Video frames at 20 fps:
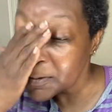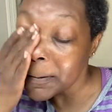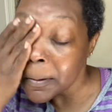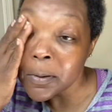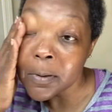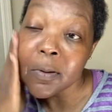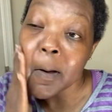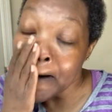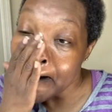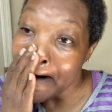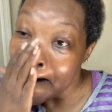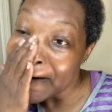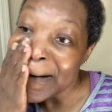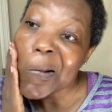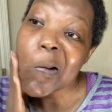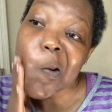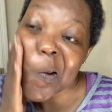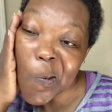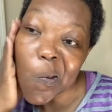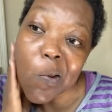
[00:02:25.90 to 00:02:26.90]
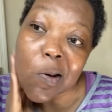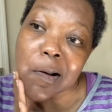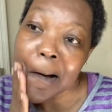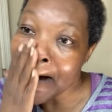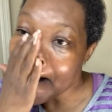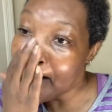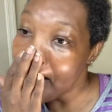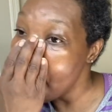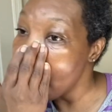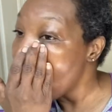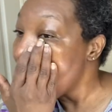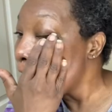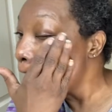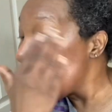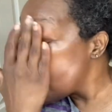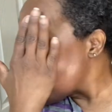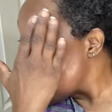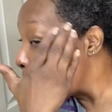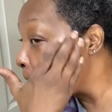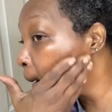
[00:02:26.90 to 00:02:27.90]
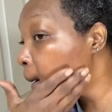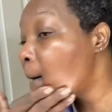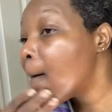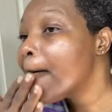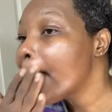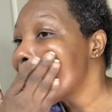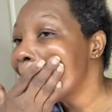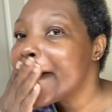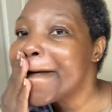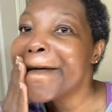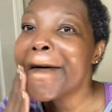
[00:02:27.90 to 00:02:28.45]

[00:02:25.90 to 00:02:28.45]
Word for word: Uh, most sunscreens you use, it use,